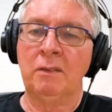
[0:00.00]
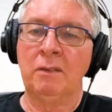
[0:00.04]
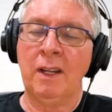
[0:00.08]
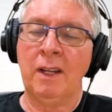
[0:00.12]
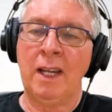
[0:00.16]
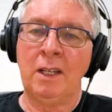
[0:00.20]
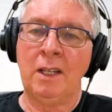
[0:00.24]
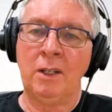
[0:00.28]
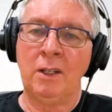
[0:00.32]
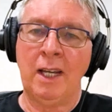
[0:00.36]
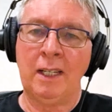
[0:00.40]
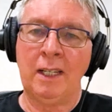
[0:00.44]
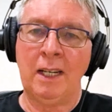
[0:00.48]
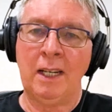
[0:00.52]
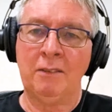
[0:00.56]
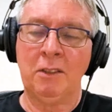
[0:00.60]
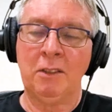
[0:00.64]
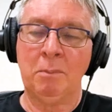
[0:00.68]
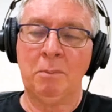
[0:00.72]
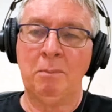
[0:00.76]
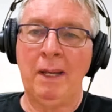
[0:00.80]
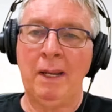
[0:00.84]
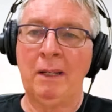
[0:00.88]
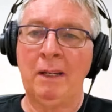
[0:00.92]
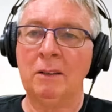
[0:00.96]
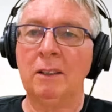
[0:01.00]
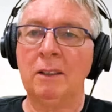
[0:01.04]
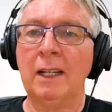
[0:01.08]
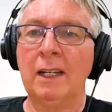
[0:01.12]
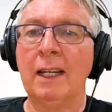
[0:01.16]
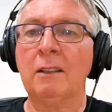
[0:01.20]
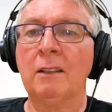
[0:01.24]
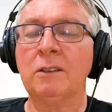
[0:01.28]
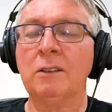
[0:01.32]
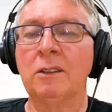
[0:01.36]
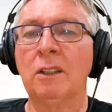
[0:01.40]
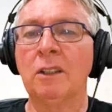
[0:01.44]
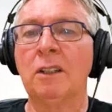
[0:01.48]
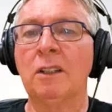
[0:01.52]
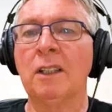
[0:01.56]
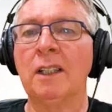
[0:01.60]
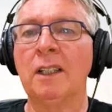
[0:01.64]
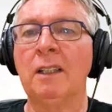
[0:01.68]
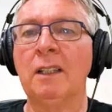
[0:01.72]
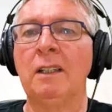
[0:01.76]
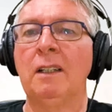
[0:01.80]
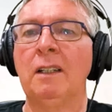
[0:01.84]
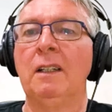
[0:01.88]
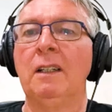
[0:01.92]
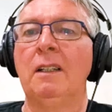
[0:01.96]
your van. You had to have it mounted
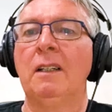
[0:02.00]
outside.